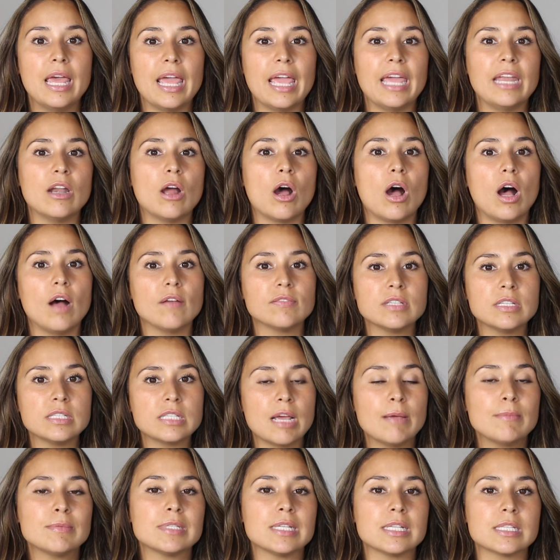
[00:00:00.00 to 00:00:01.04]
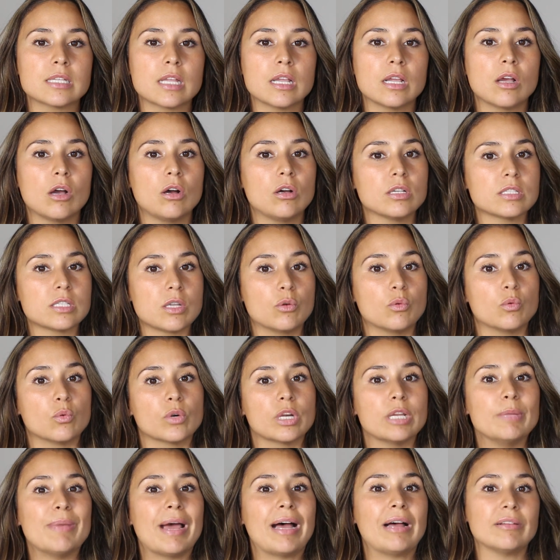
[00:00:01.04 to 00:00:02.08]
and oftentimes this can cause a
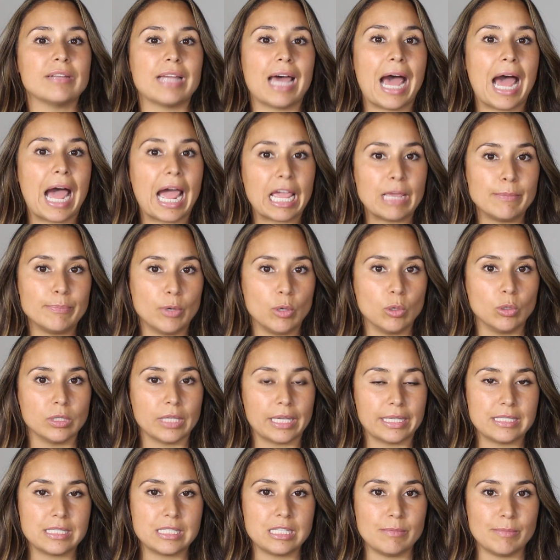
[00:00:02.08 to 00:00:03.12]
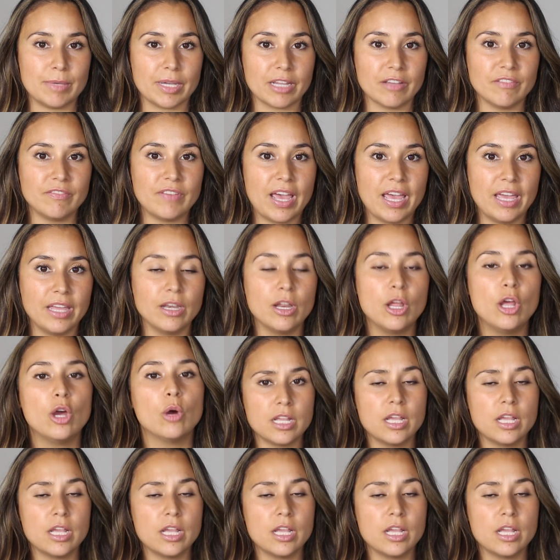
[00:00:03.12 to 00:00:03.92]
rebound hypoglycemic event,